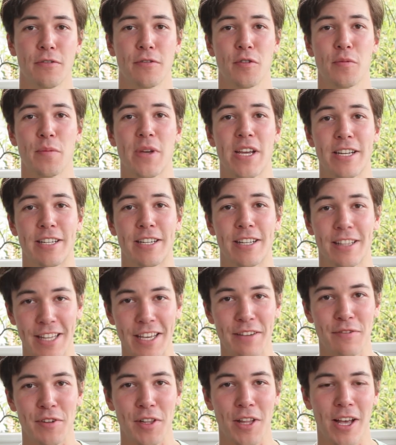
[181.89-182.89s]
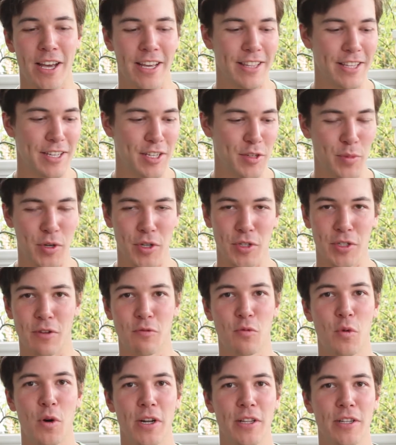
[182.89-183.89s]
for me to leave it like this because
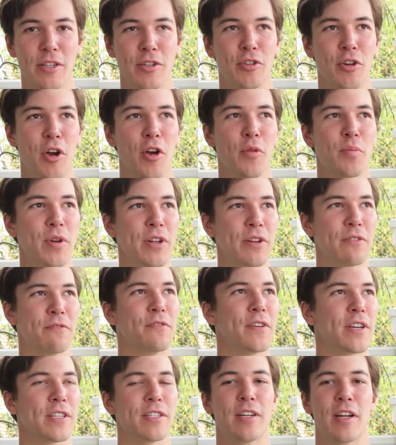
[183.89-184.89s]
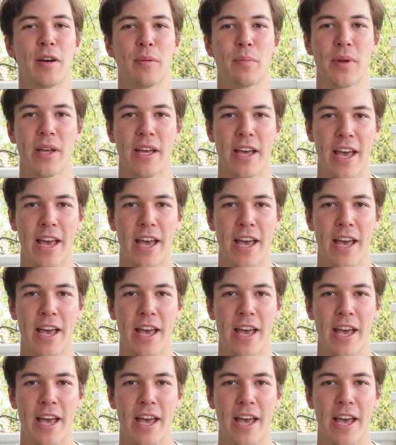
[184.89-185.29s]
I've wanted to sharpen it and fix it up